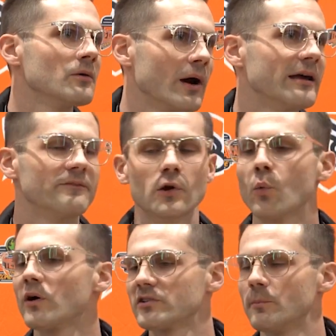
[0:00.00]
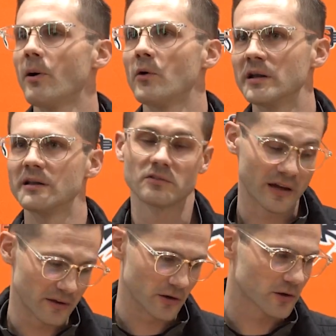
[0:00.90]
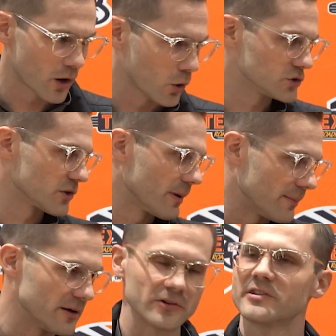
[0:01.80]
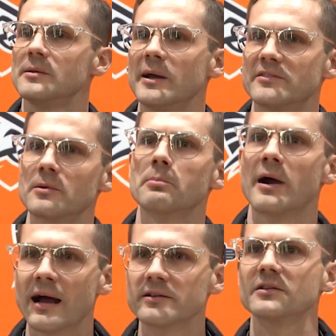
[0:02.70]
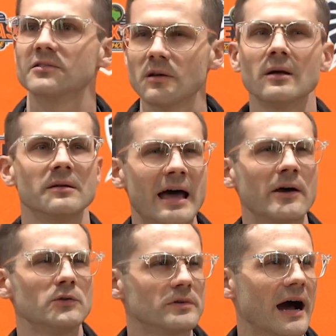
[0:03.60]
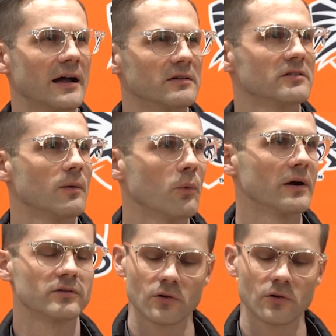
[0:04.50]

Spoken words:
Right? If your worst opponent is like your coach or maybe your teammates in practice, now you've gotten somewhere.